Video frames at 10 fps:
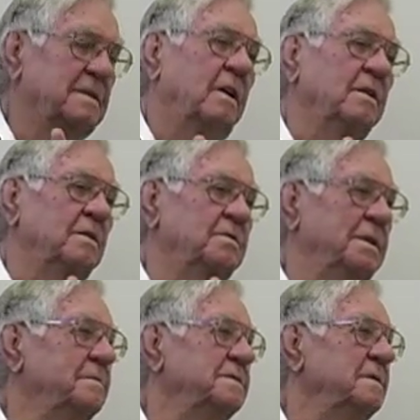cargo
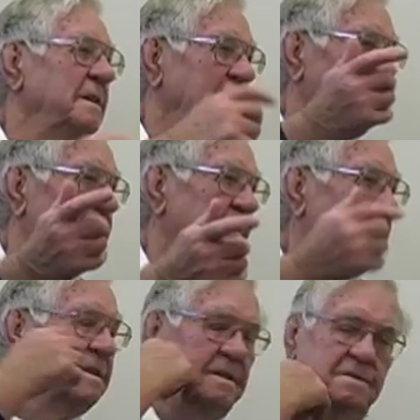ships and headed for
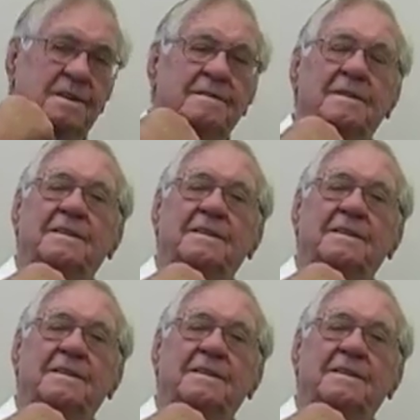England. See,